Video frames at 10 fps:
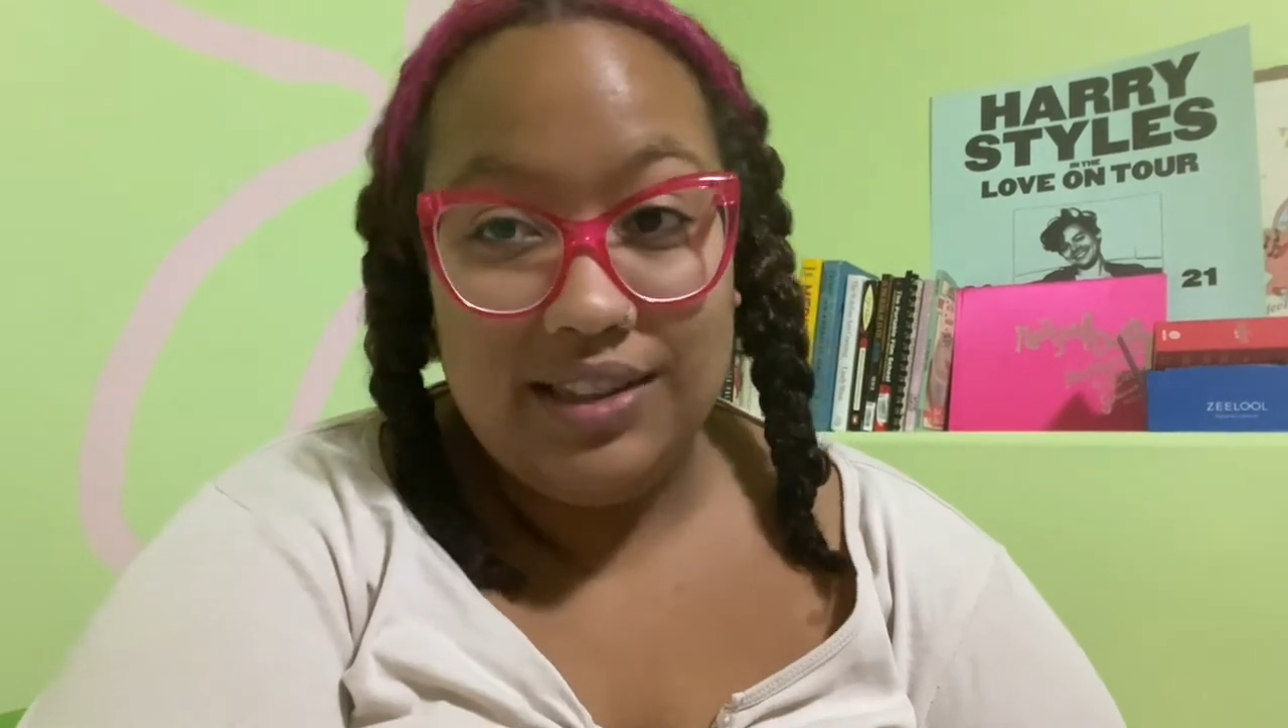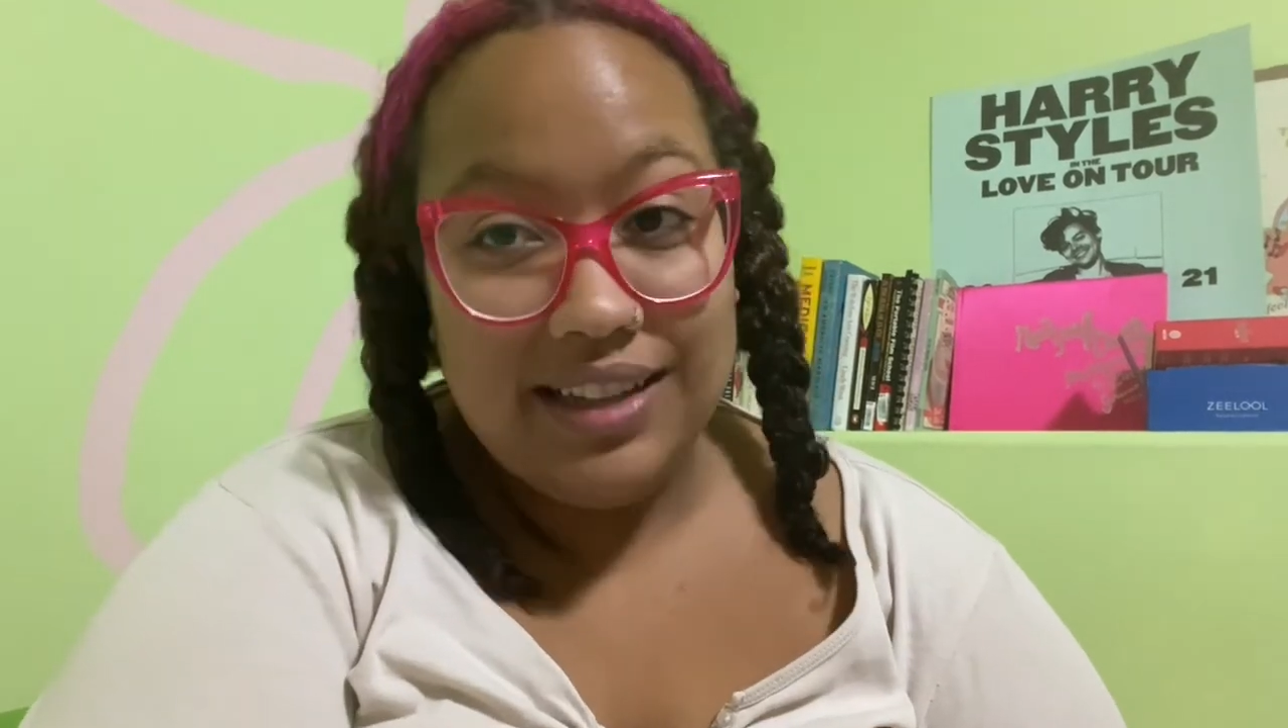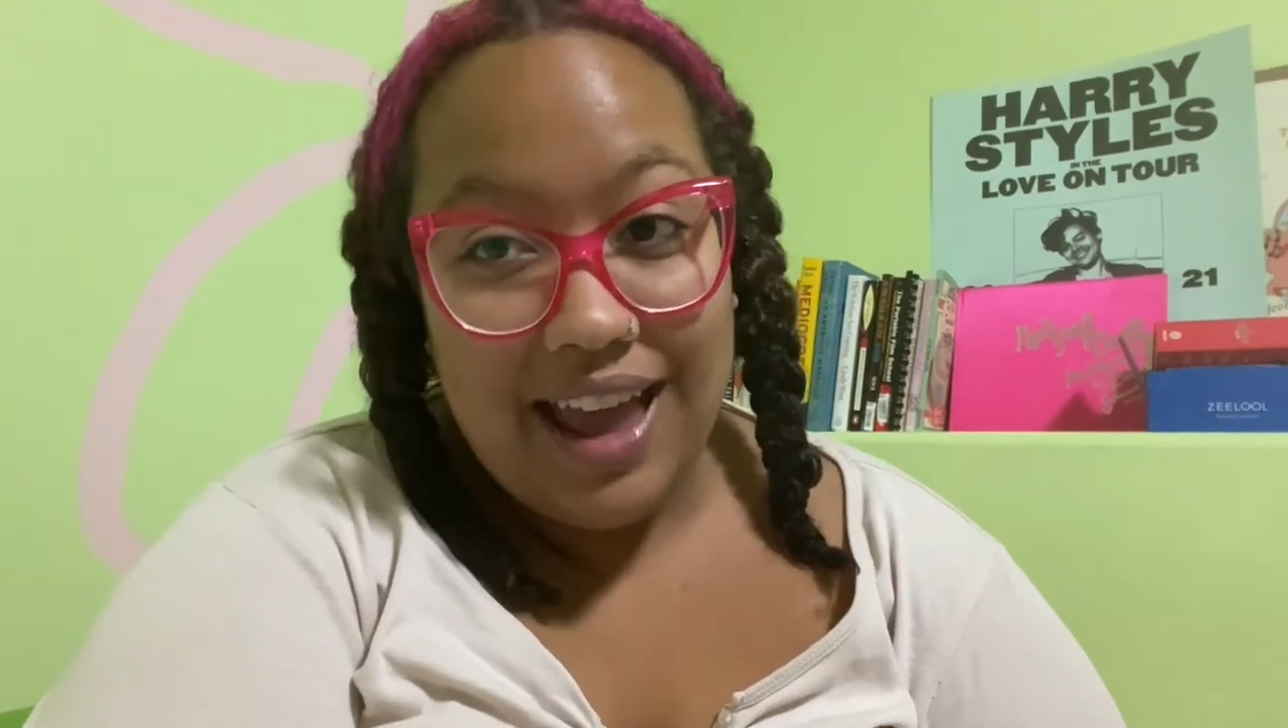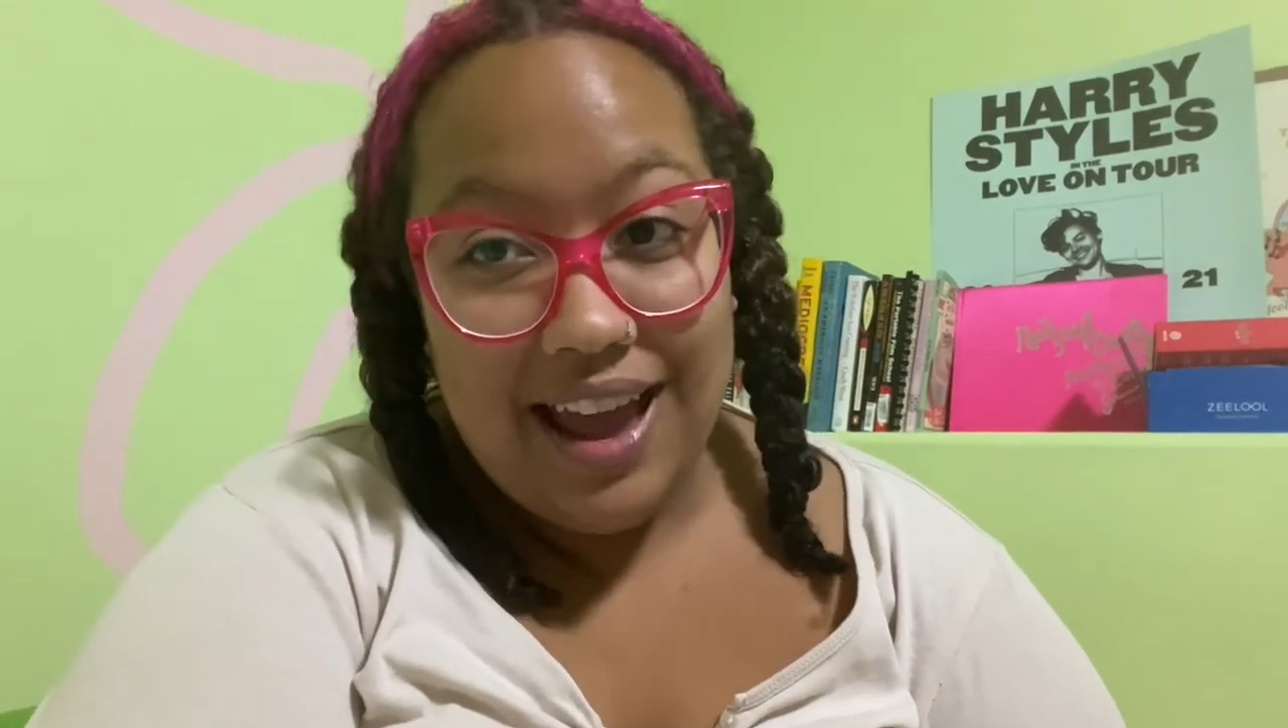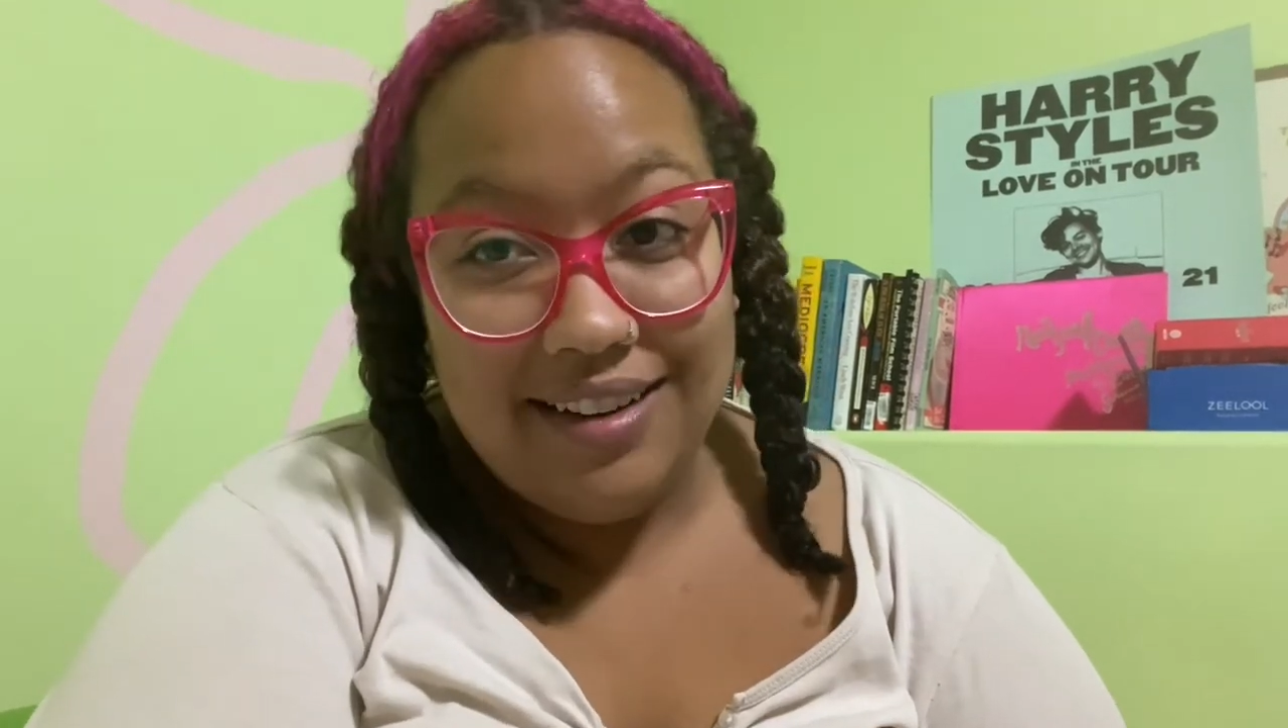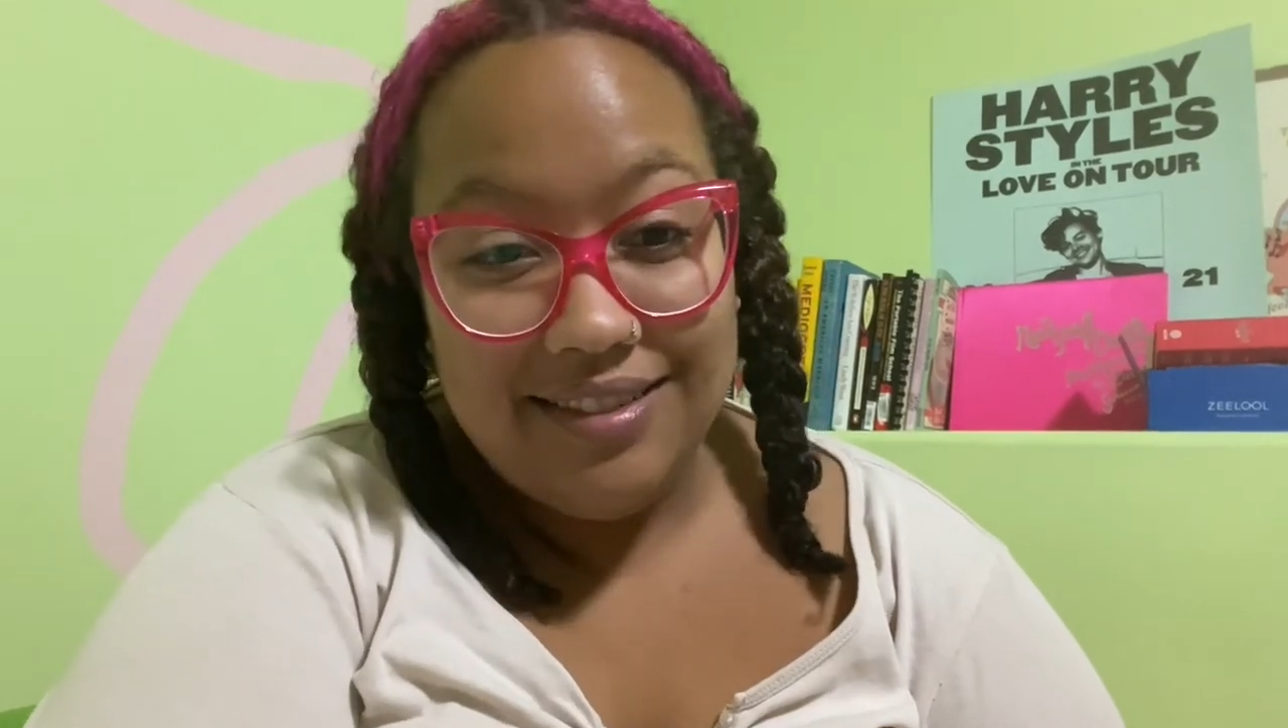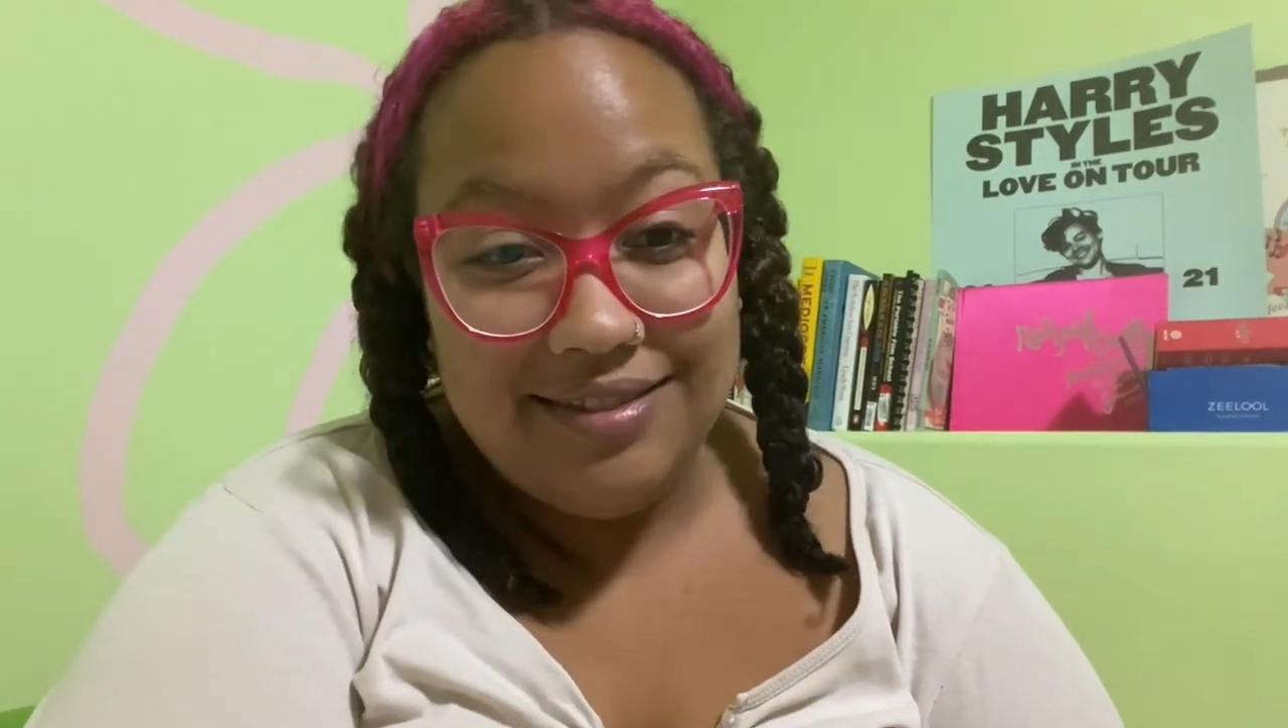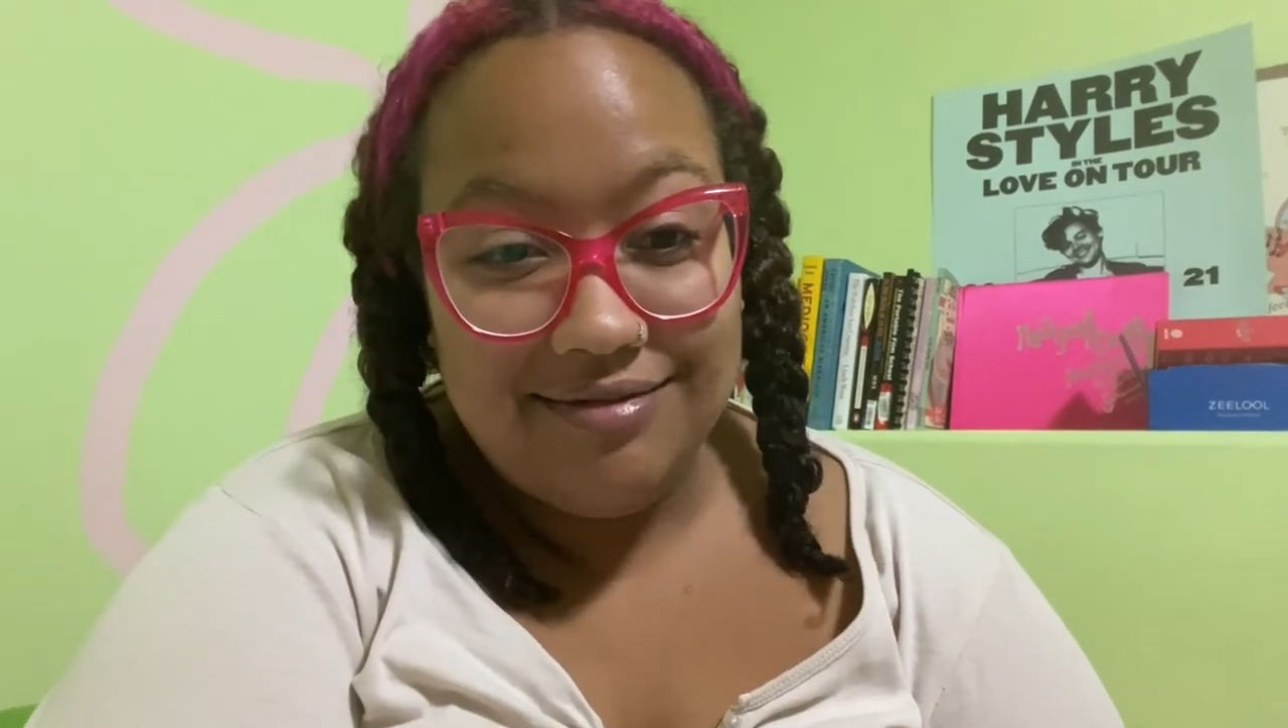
again,